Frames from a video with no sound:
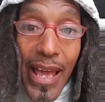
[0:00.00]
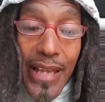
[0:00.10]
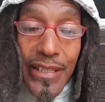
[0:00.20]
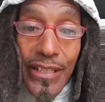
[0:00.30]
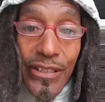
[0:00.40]

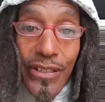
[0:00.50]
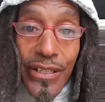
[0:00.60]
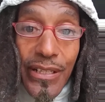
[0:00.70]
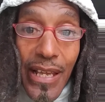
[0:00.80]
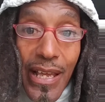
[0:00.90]
and she's going to
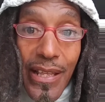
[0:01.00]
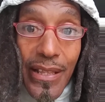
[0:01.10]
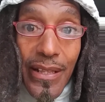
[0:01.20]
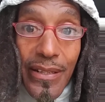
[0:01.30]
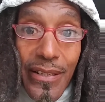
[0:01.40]
say
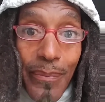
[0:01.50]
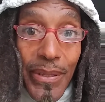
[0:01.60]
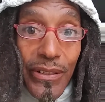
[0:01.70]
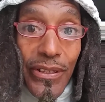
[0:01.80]
something